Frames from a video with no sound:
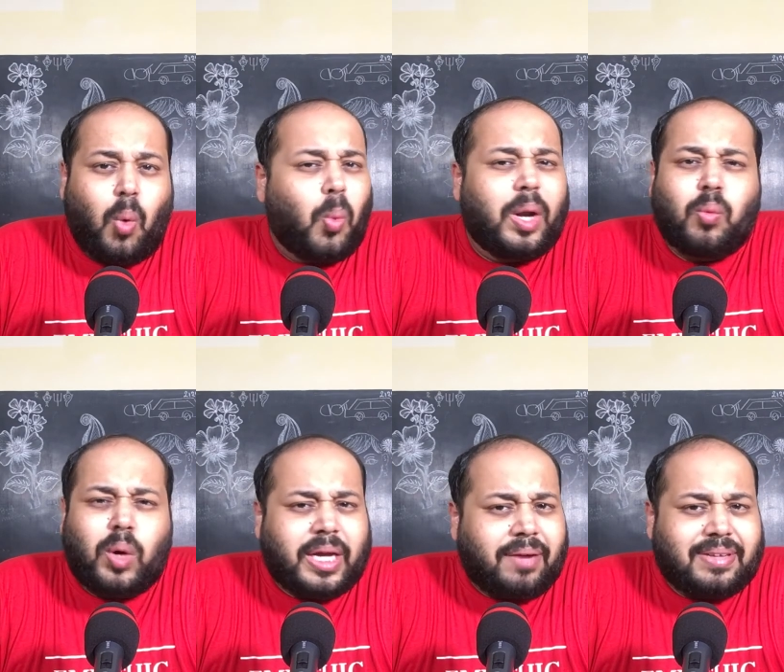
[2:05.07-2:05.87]
When
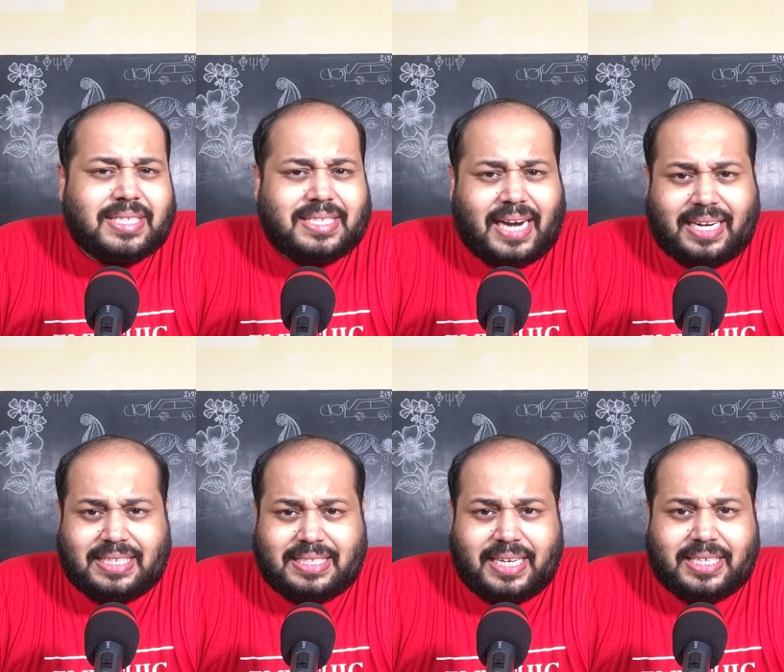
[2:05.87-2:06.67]
working with
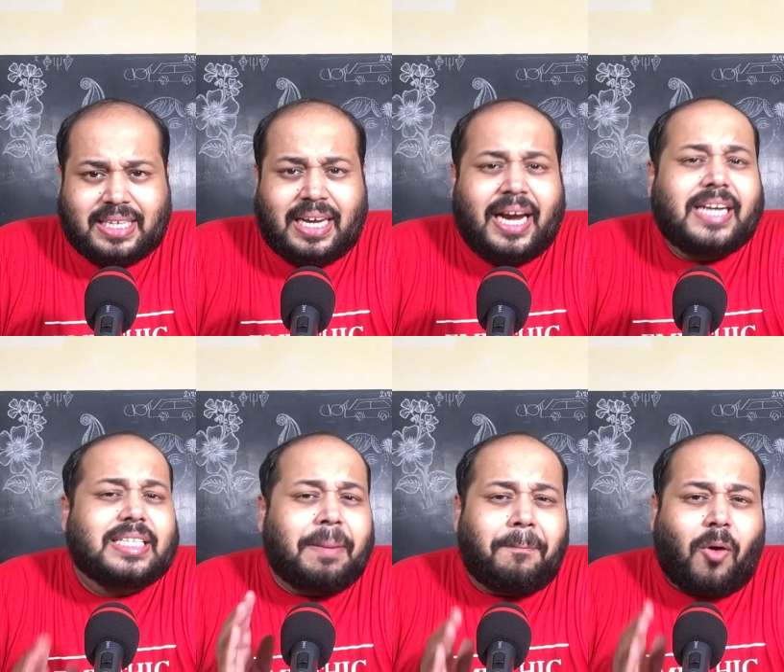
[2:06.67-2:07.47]
statistics, it's
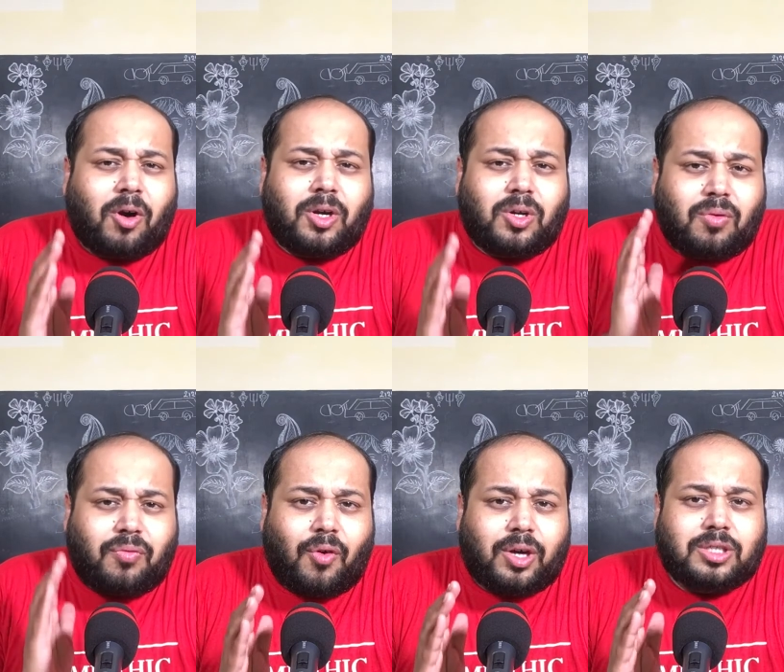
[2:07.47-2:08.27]
important to
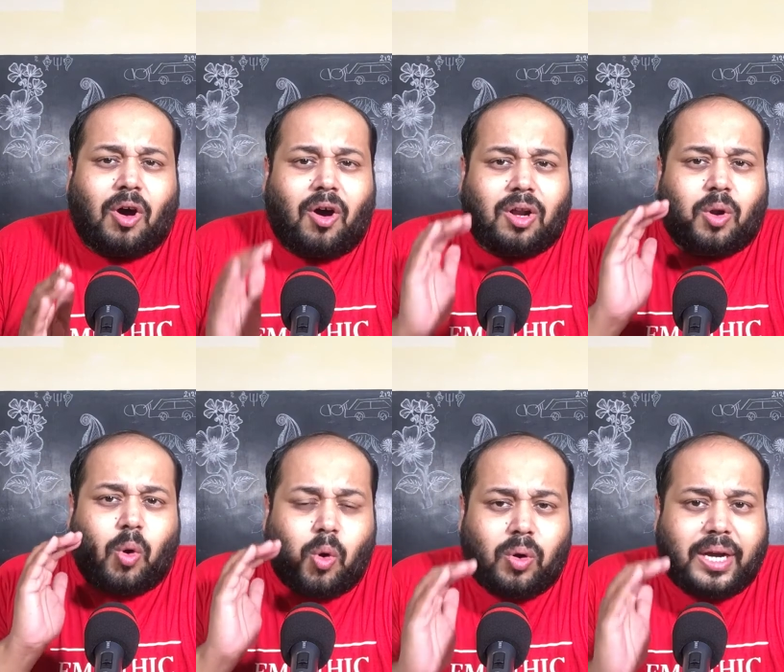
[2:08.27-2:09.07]
focus on
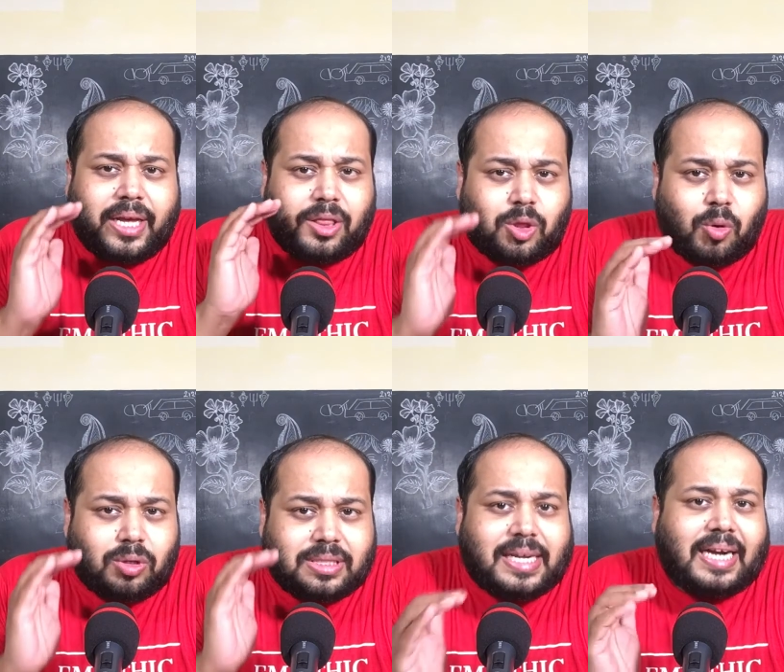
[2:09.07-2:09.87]
only
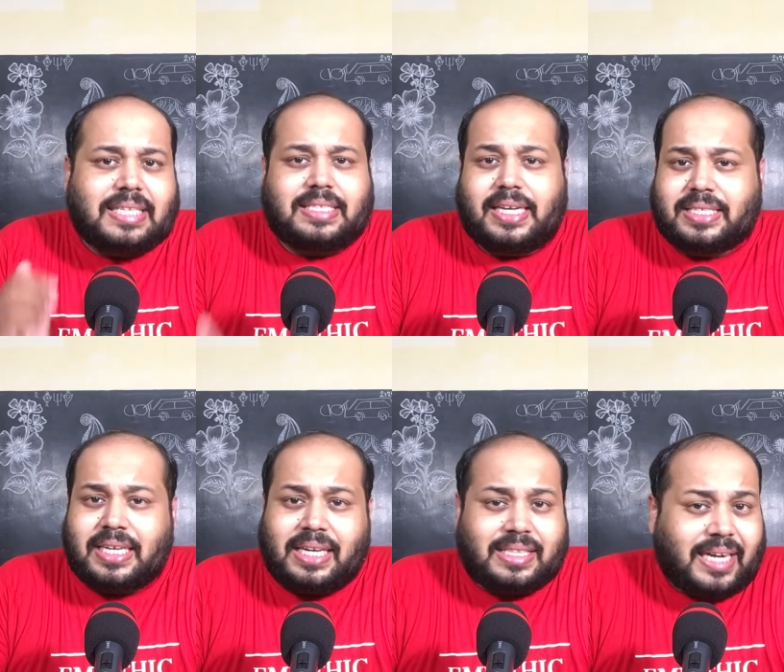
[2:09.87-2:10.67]
those statistics
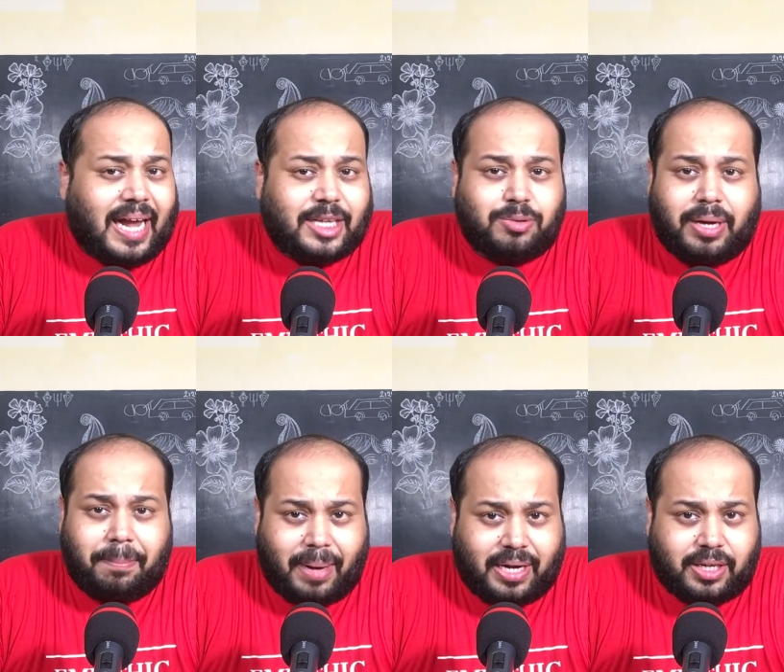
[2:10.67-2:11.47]
that actually
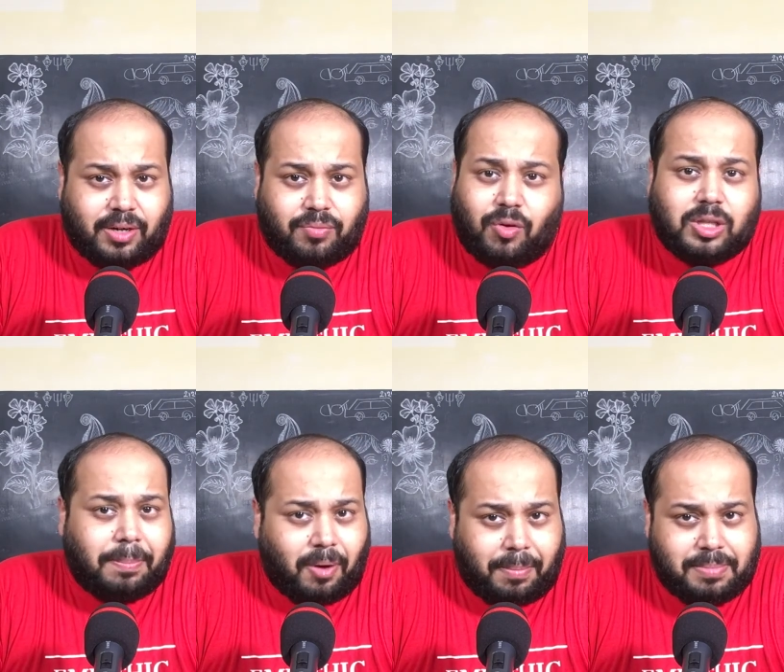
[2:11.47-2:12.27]
matter for the
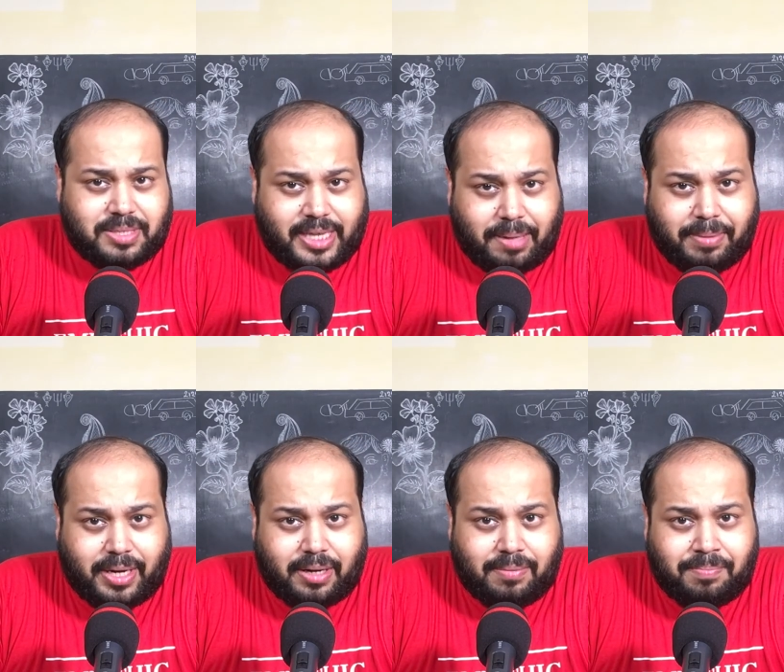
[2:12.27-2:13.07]
problem statement.